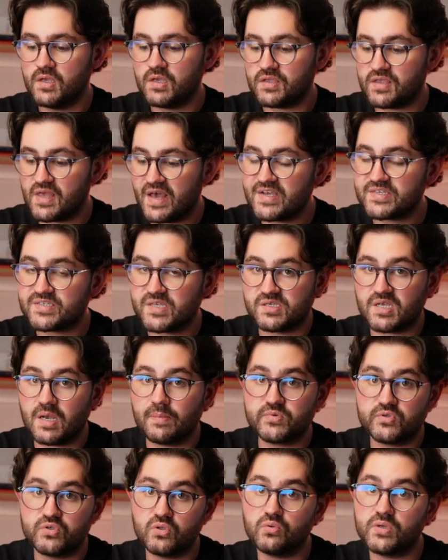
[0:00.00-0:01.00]
Yes, this
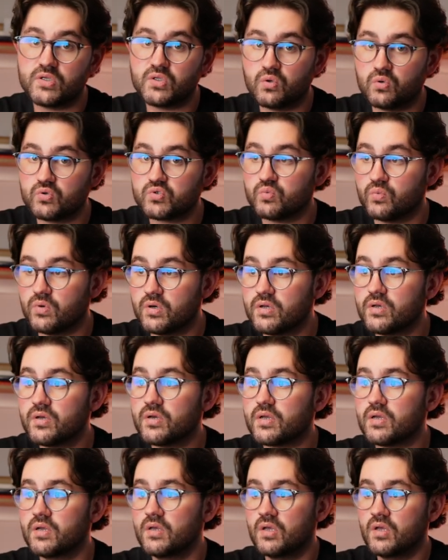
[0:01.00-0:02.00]
absolutely does
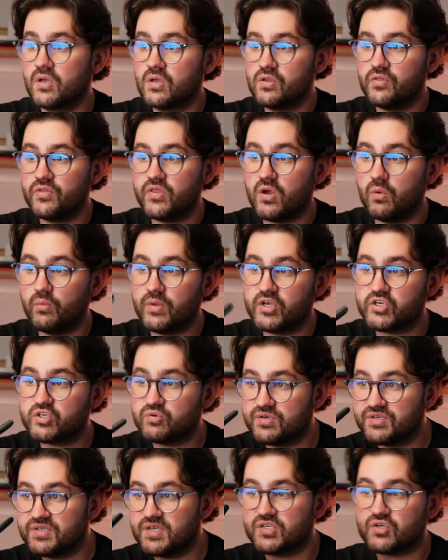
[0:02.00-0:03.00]
work. The only
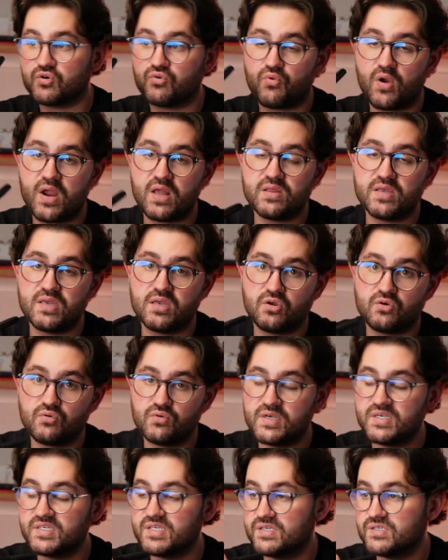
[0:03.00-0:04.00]
issue is this greatly
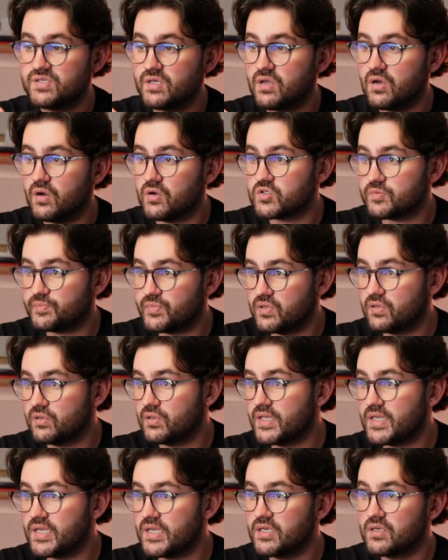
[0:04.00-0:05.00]
increases the cost per
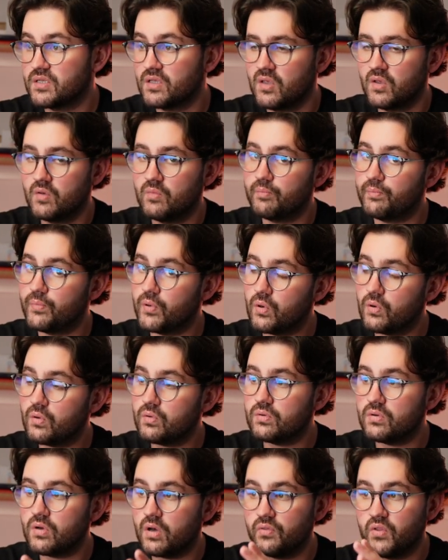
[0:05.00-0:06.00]
lead.
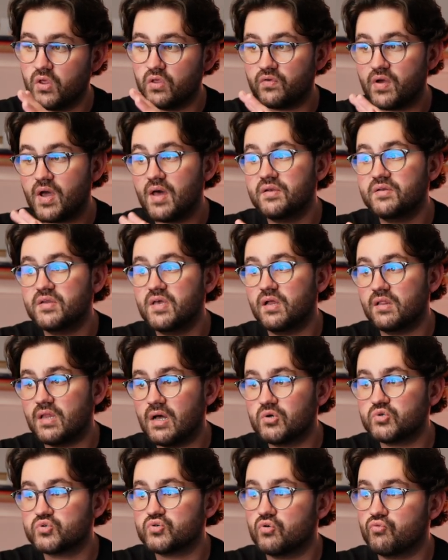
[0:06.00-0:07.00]
But on the other hand, it
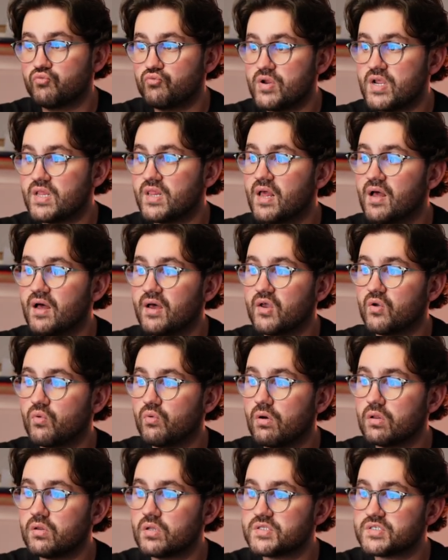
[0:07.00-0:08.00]
allows for a really high
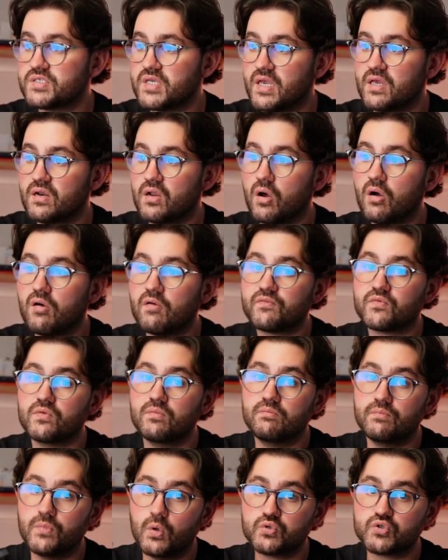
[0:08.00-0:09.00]
quality and often
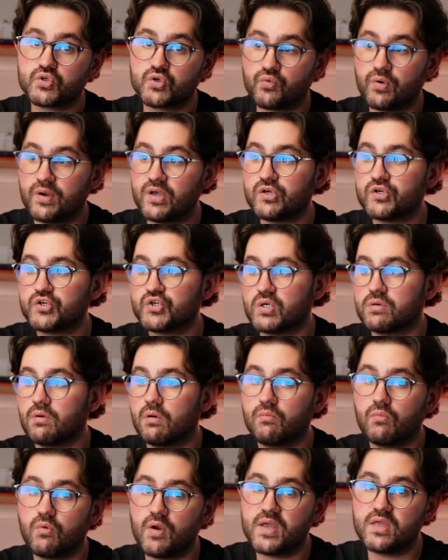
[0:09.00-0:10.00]
much greater show
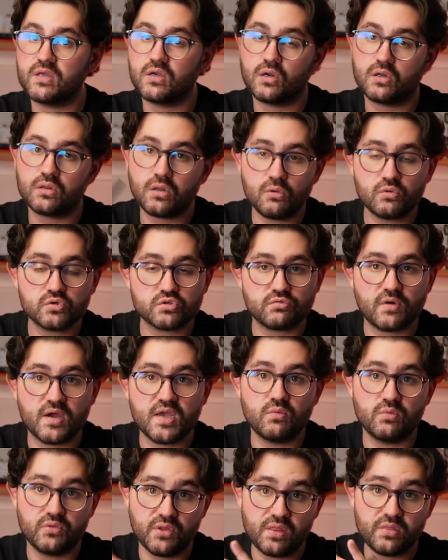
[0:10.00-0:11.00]
up rate and close
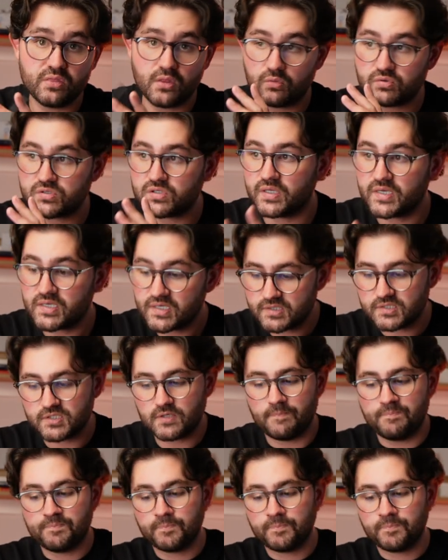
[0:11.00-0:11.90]
rate within those leads.